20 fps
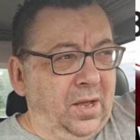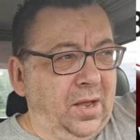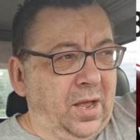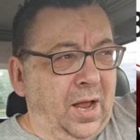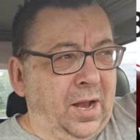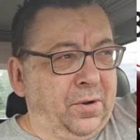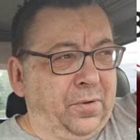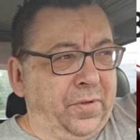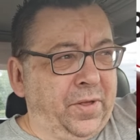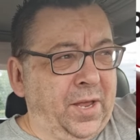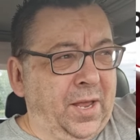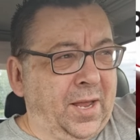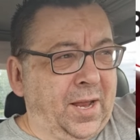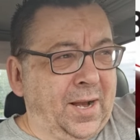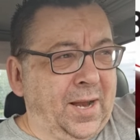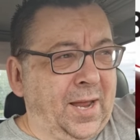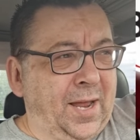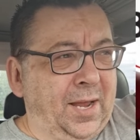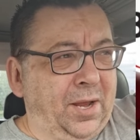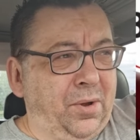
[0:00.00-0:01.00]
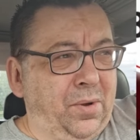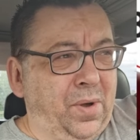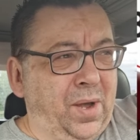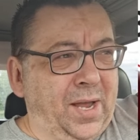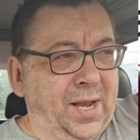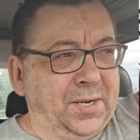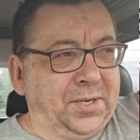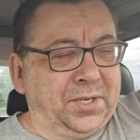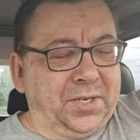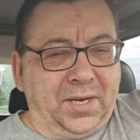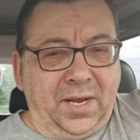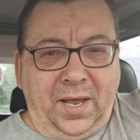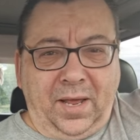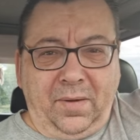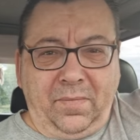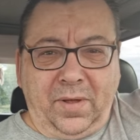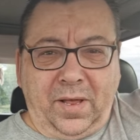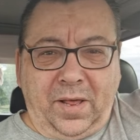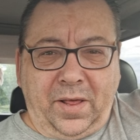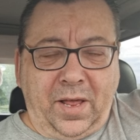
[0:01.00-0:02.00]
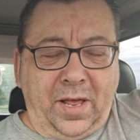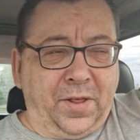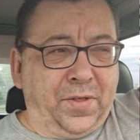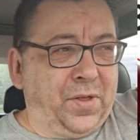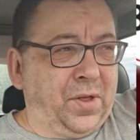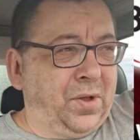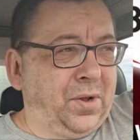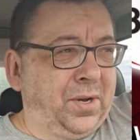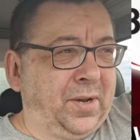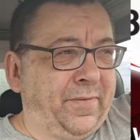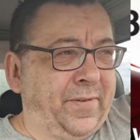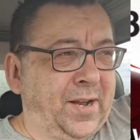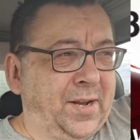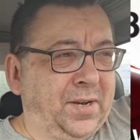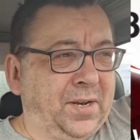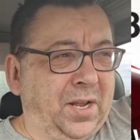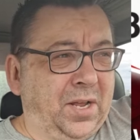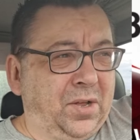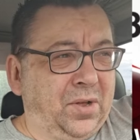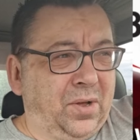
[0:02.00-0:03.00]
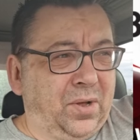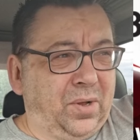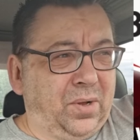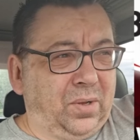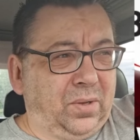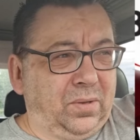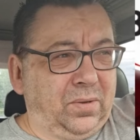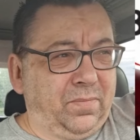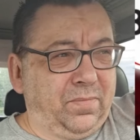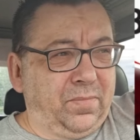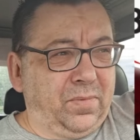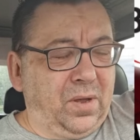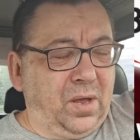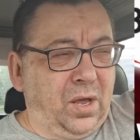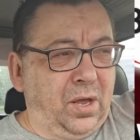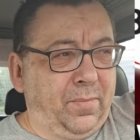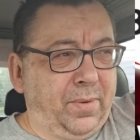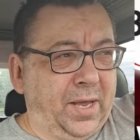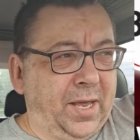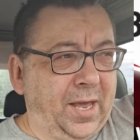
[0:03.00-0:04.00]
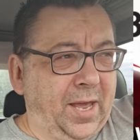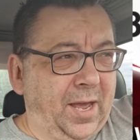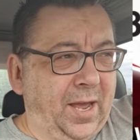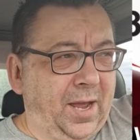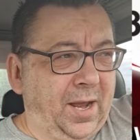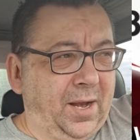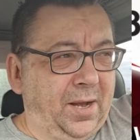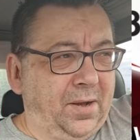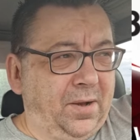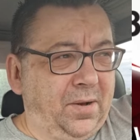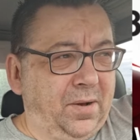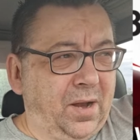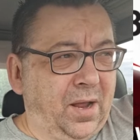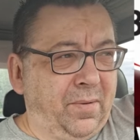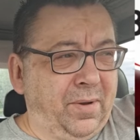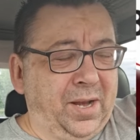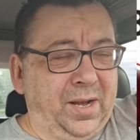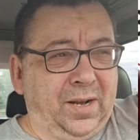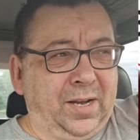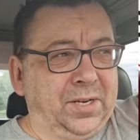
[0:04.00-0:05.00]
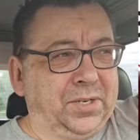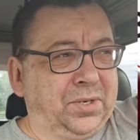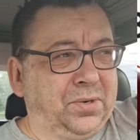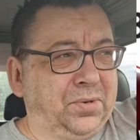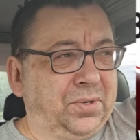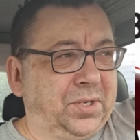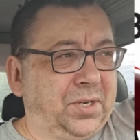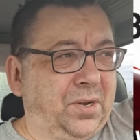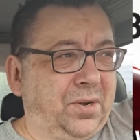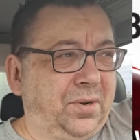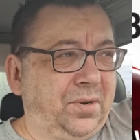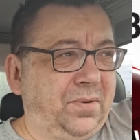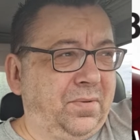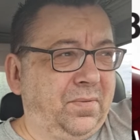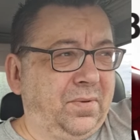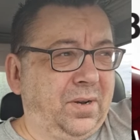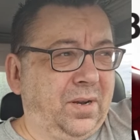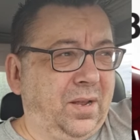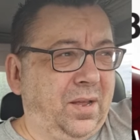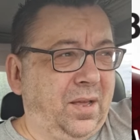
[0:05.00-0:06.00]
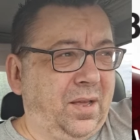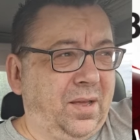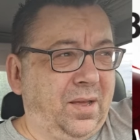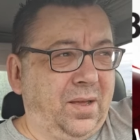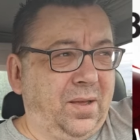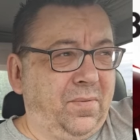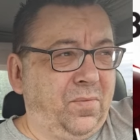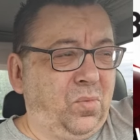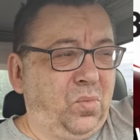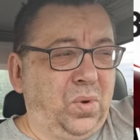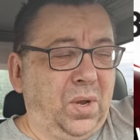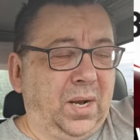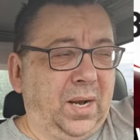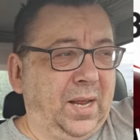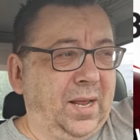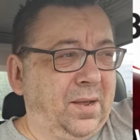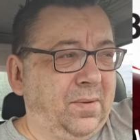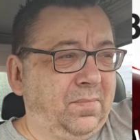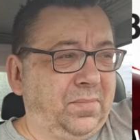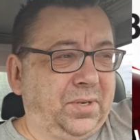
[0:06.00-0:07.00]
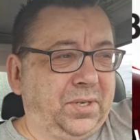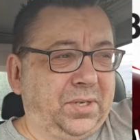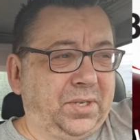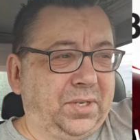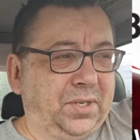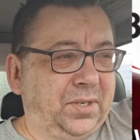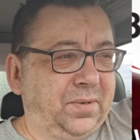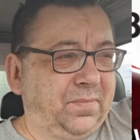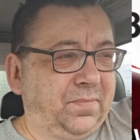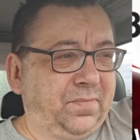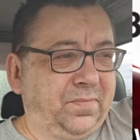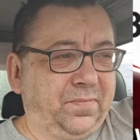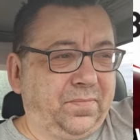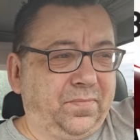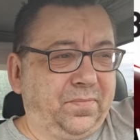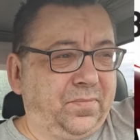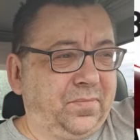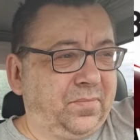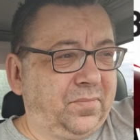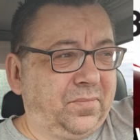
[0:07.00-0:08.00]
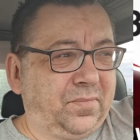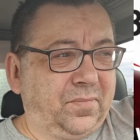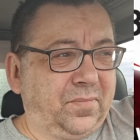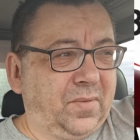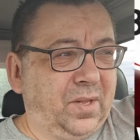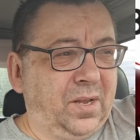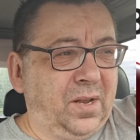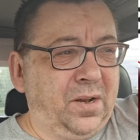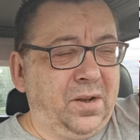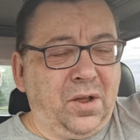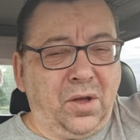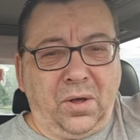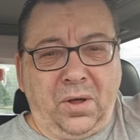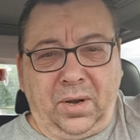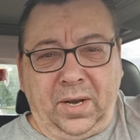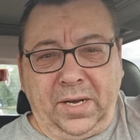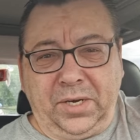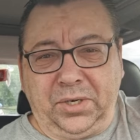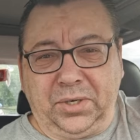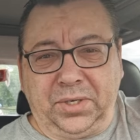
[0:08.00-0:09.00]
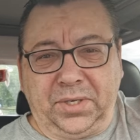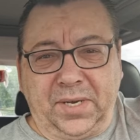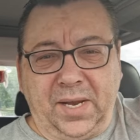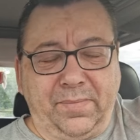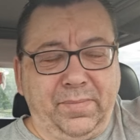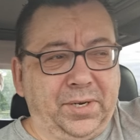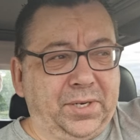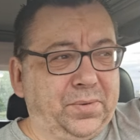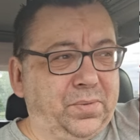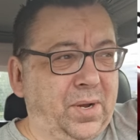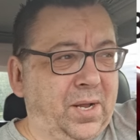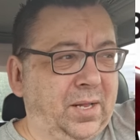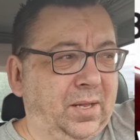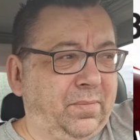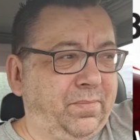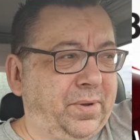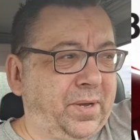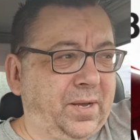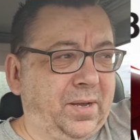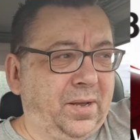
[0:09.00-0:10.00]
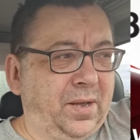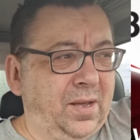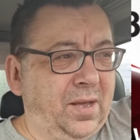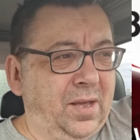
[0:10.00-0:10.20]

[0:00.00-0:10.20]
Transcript: I don't think you can argue against it. I thought Devante Cole, Urbicane, I mean, list goes on, Williams, not only just them as well, but